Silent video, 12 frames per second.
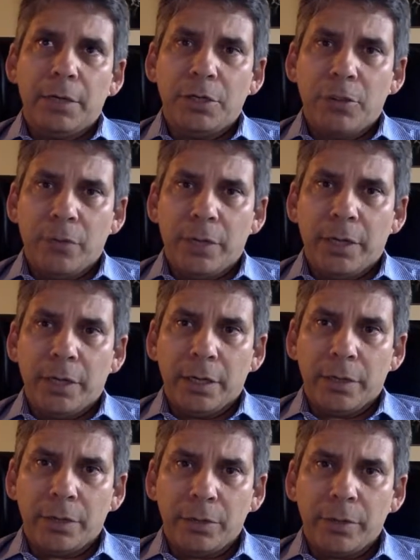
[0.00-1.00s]
doing
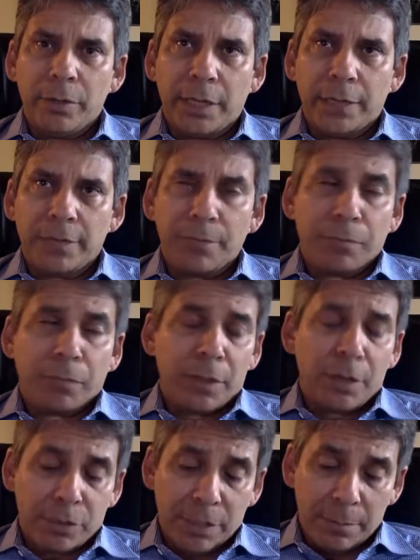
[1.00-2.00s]
things.
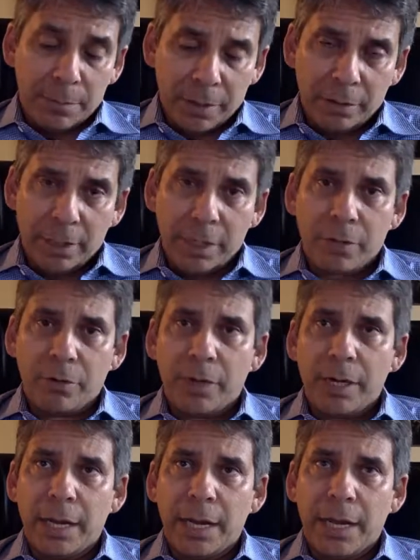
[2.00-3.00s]
They're typically going
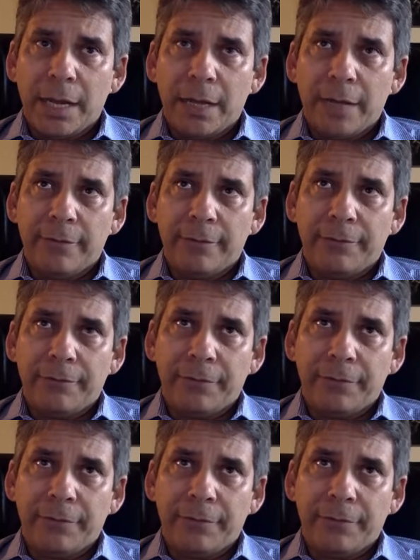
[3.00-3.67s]
to have